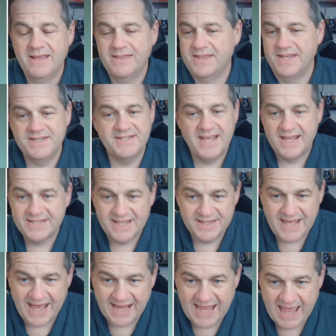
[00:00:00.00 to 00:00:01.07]
this says
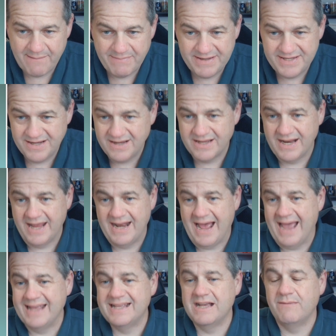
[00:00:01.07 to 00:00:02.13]
that can't be done, and
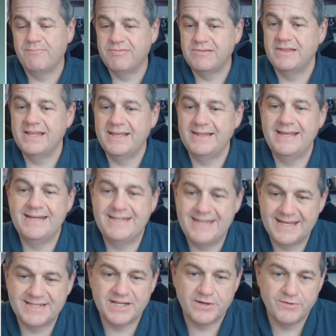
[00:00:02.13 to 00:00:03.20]
I completely
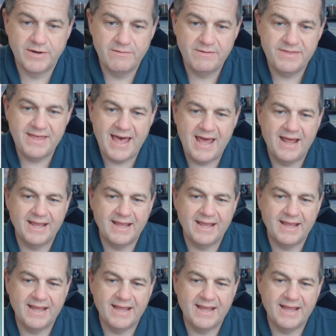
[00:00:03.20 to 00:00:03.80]
disagree with that.